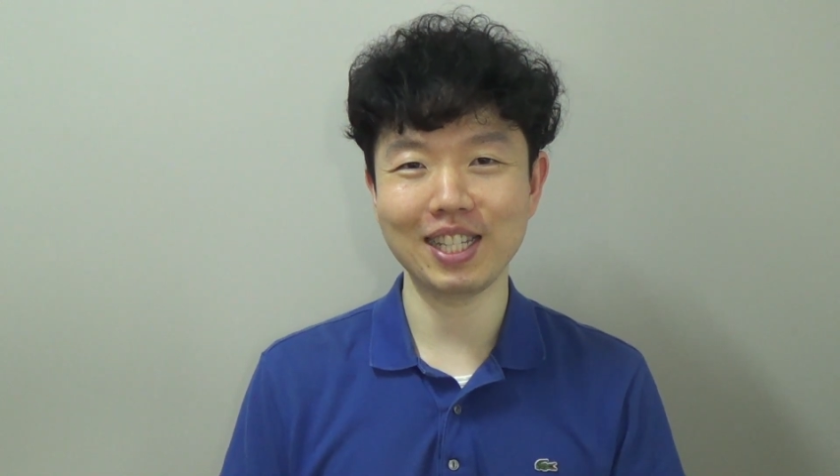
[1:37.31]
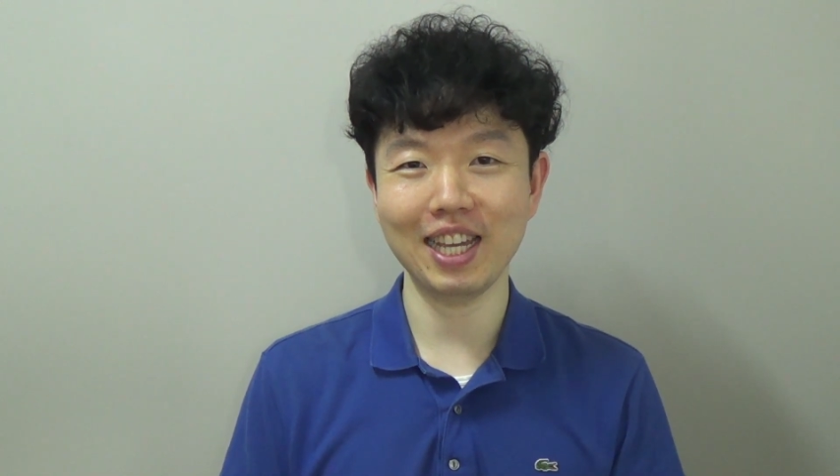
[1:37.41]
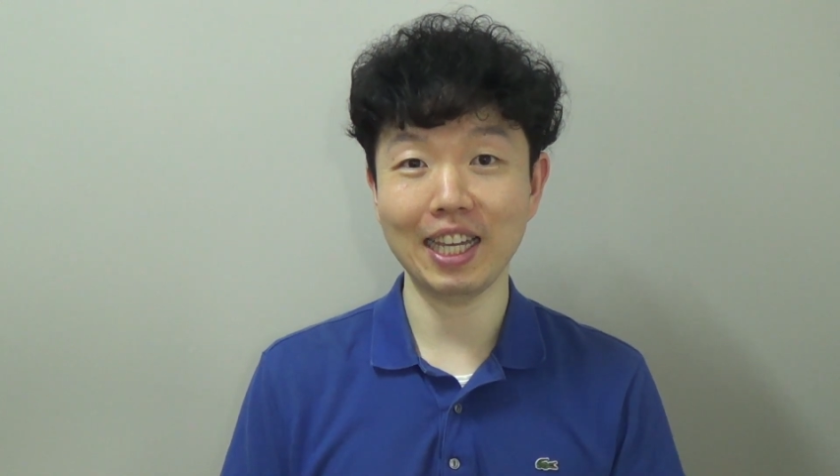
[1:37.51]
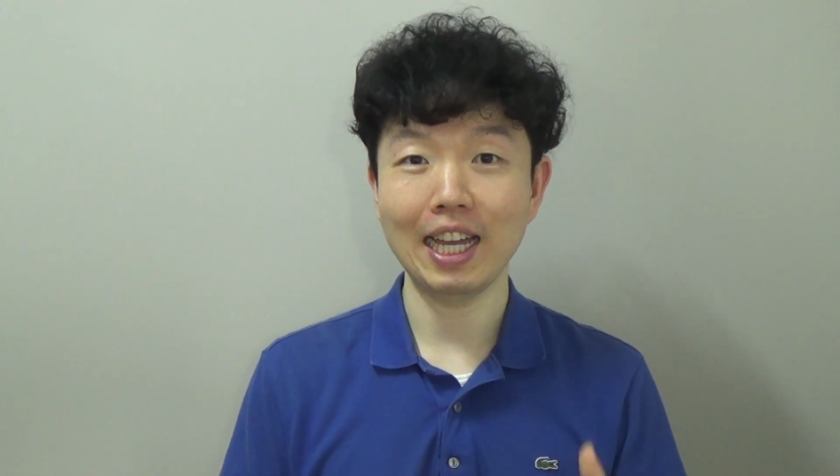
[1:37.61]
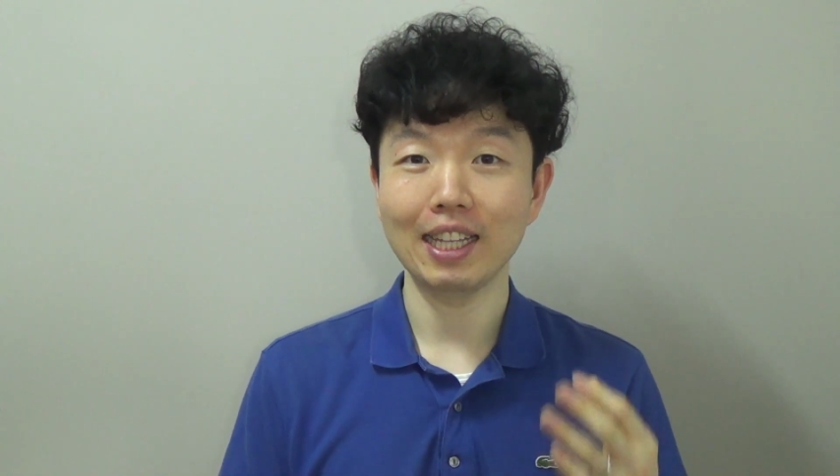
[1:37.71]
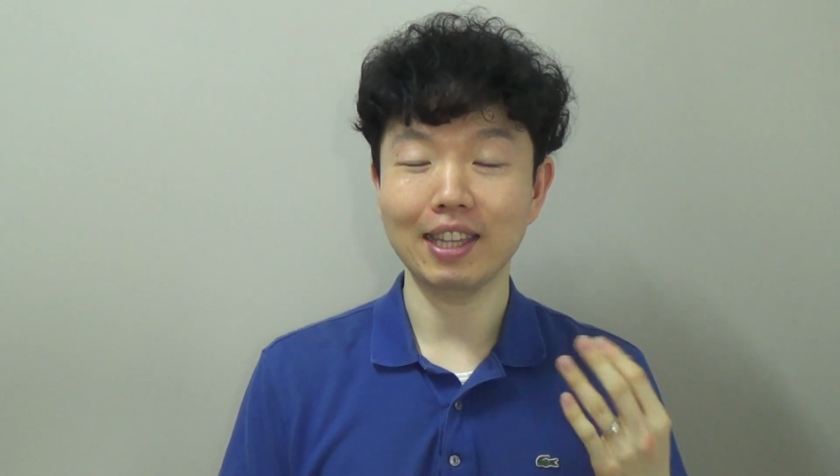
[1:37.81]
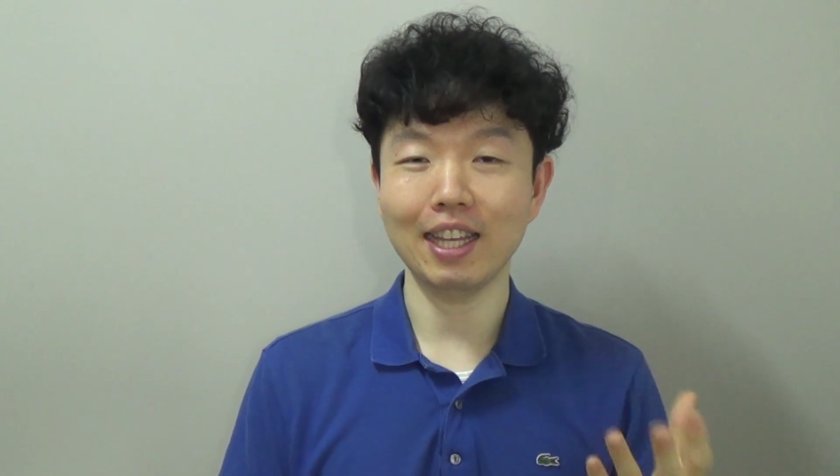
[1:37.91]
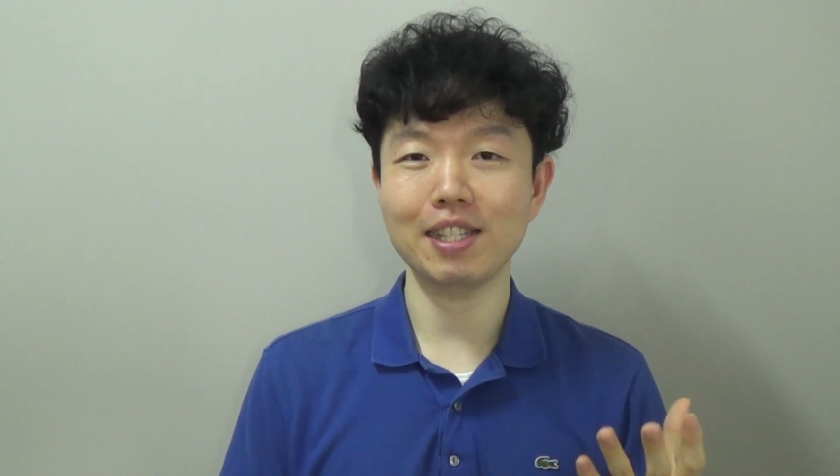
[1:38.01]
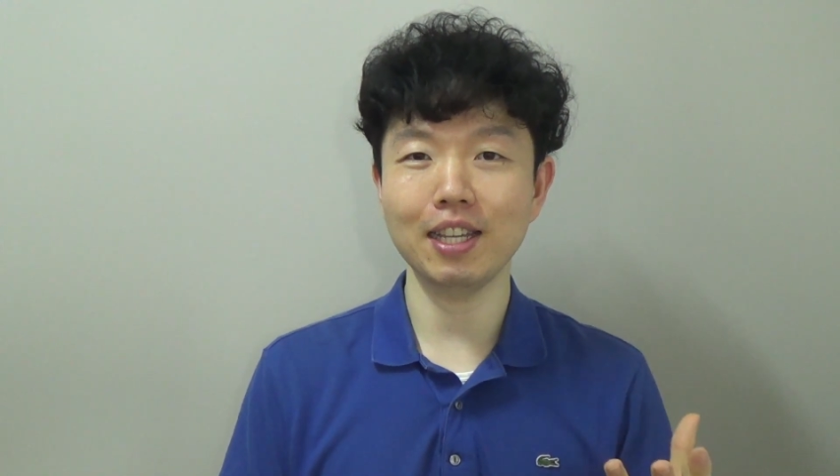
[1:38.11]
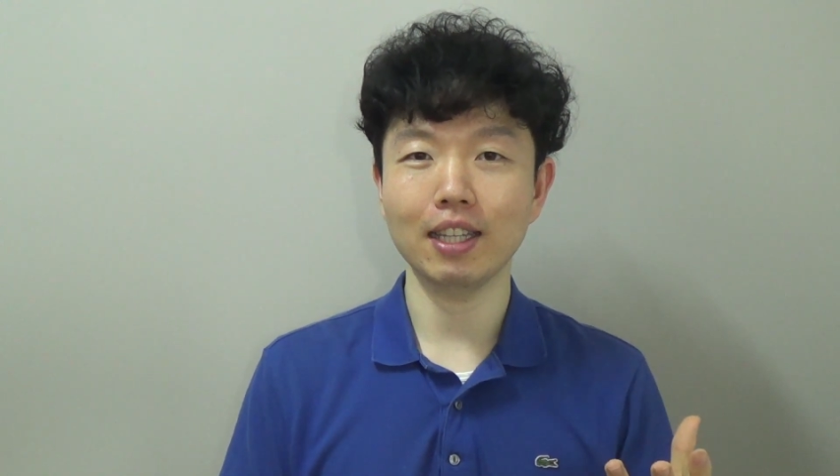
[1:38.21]
to say.
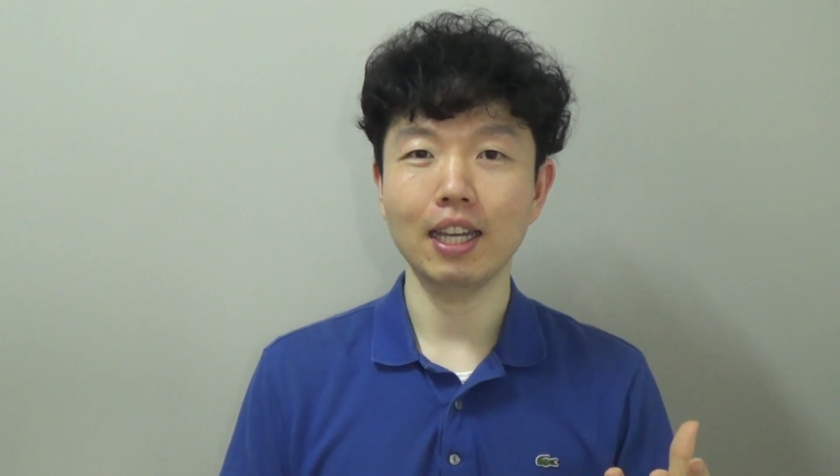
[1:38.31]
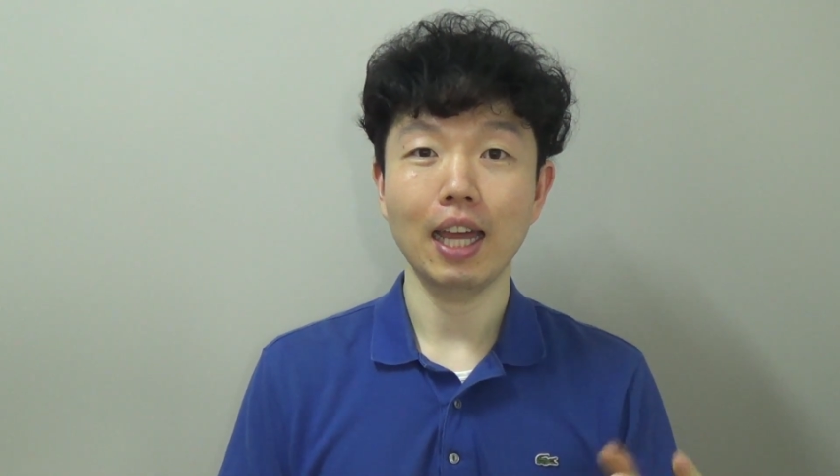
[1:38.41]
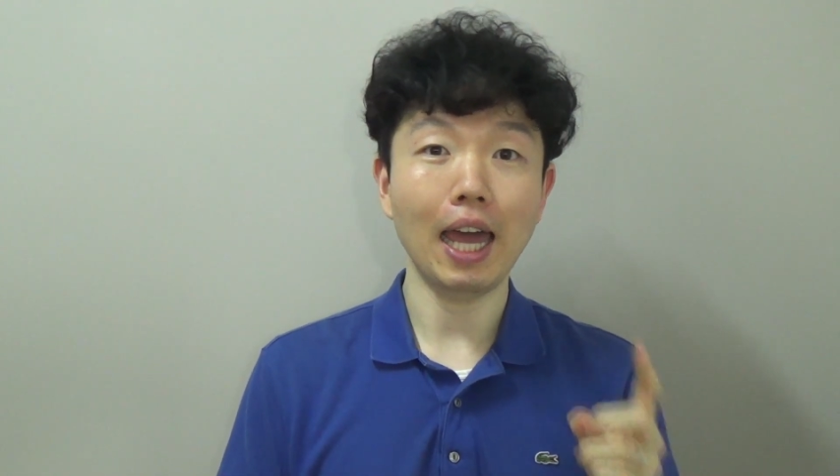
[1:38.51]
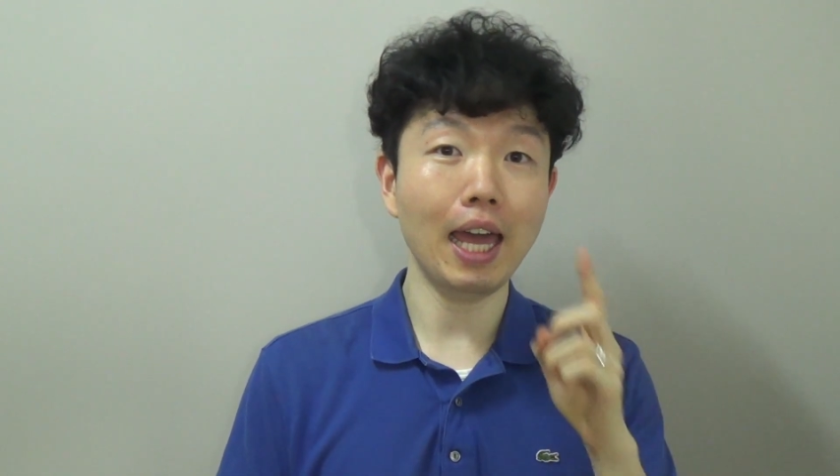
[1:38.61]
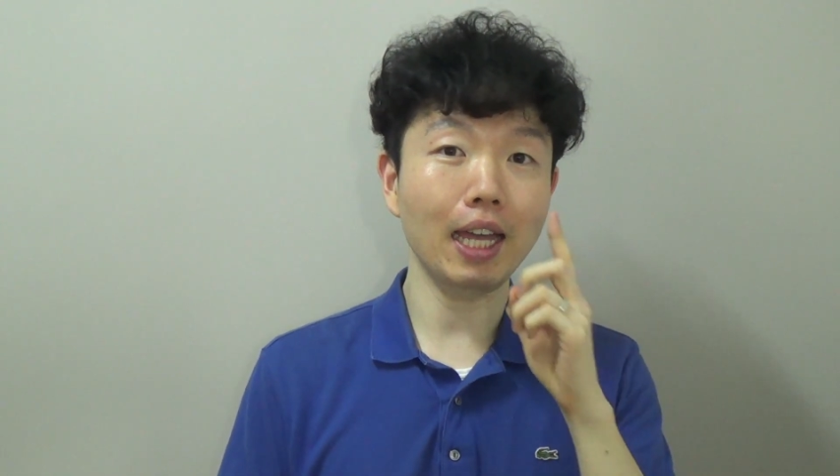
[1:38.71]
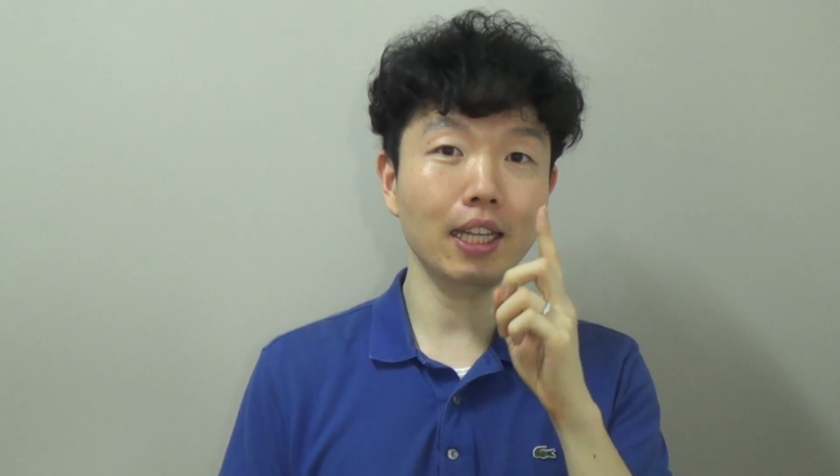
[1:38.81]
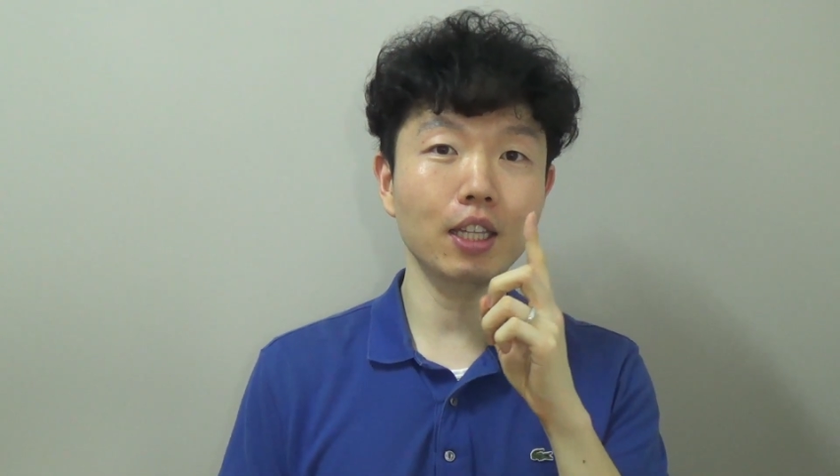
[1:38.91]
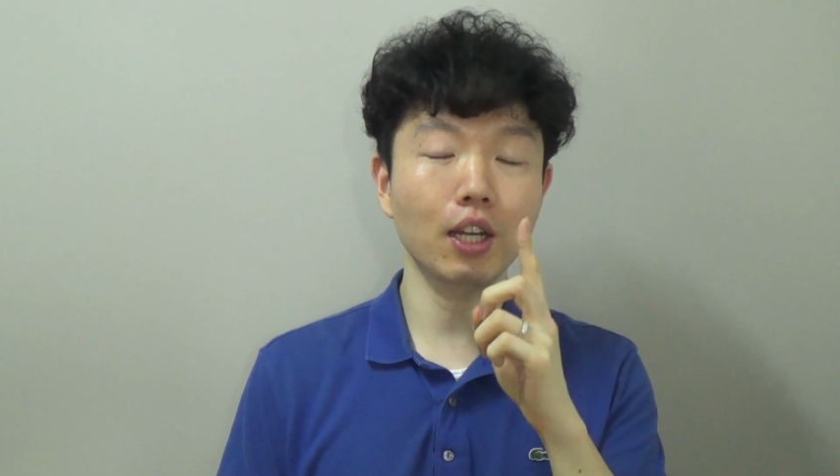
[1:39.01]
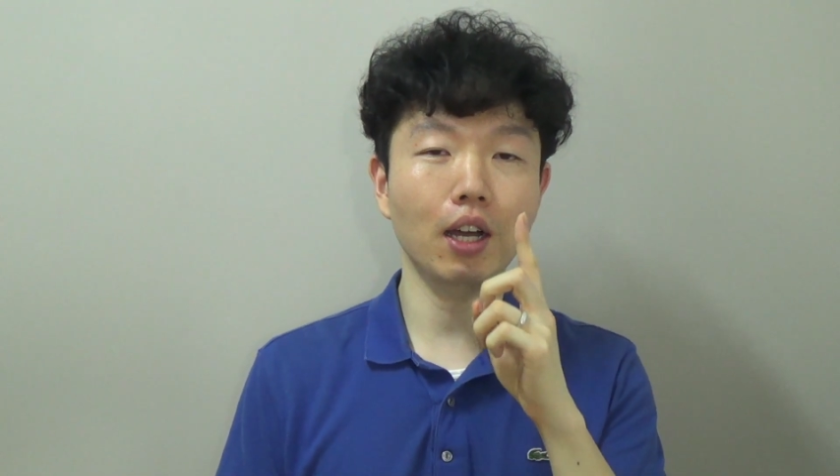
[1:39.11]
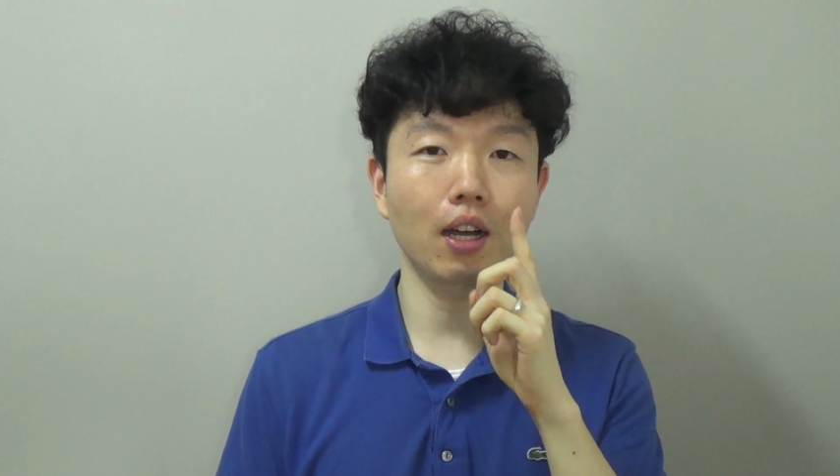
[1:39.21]
That's it. And